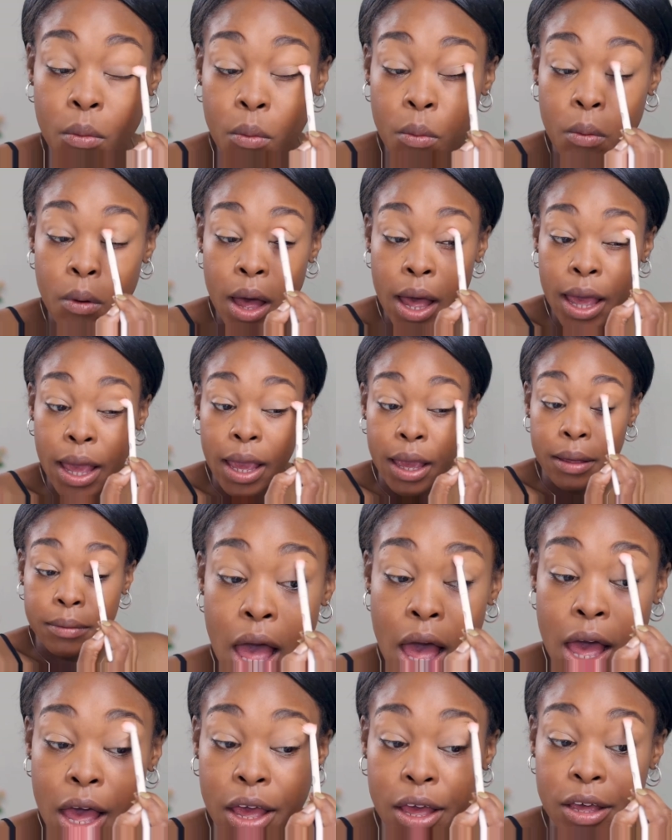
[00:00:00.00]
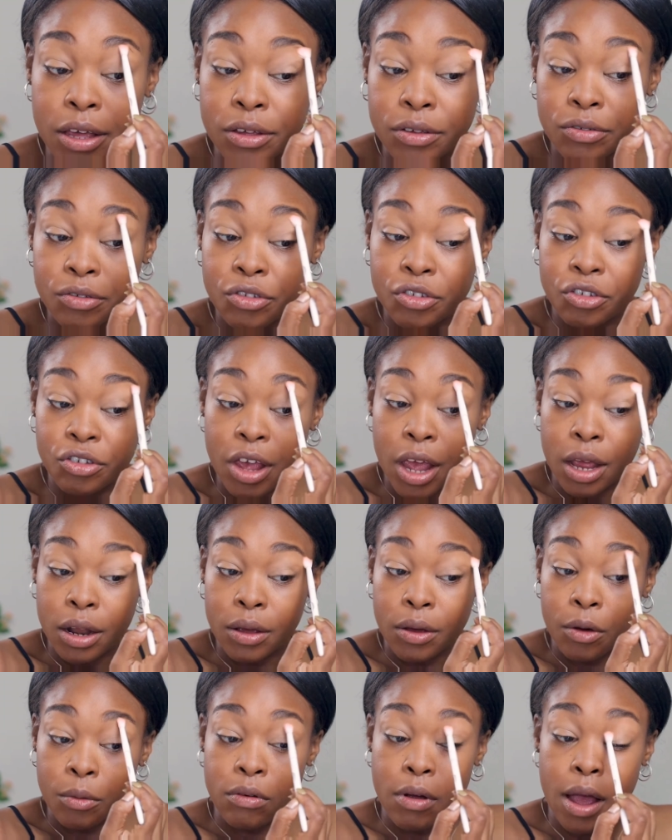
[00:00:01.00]
white
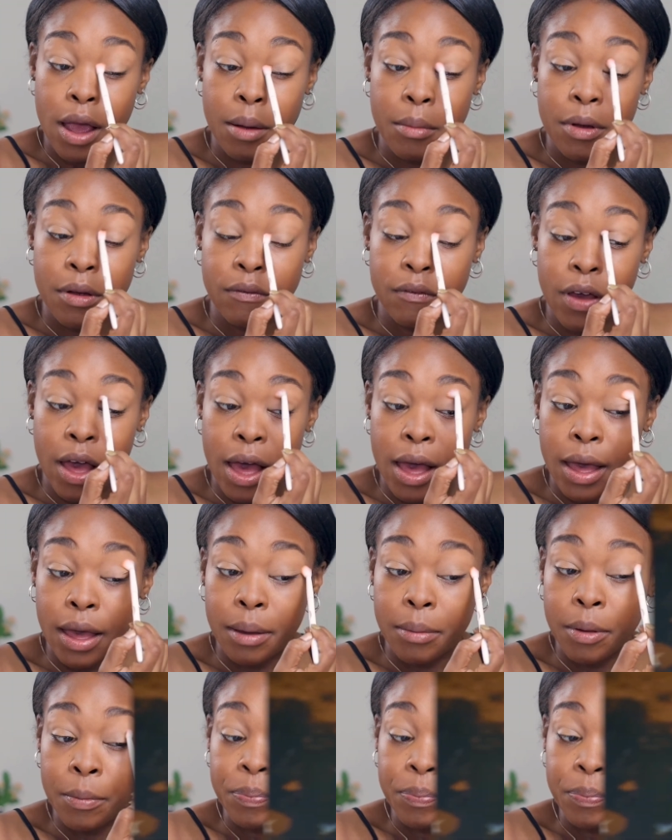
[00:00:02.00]
eyeshadow primer vibe.